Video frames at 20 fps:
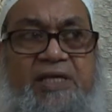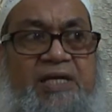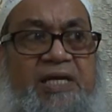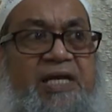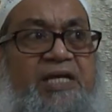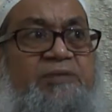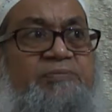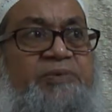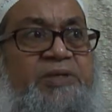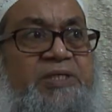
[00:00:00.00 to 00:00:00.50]

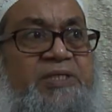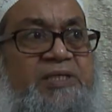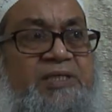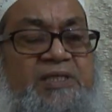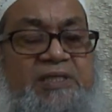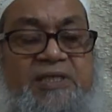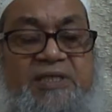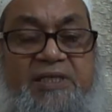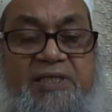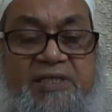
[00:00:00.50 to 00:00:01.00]
and
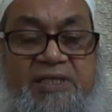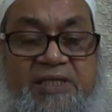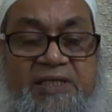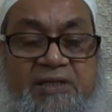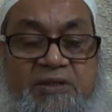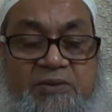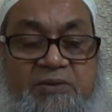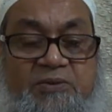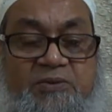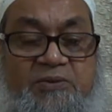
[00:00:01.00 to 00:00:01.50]
pitting
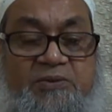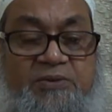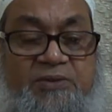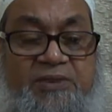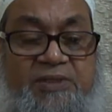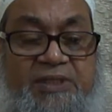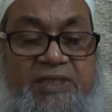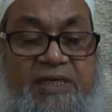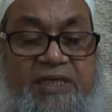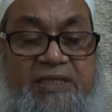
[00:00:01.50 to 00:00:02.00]
leading to
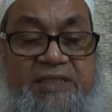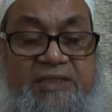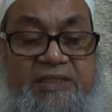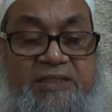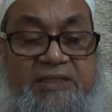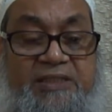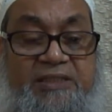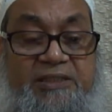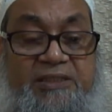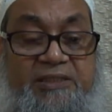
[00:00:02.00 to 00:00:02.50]
caries
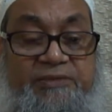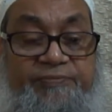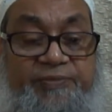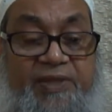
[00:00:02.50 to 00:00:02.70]
teeth.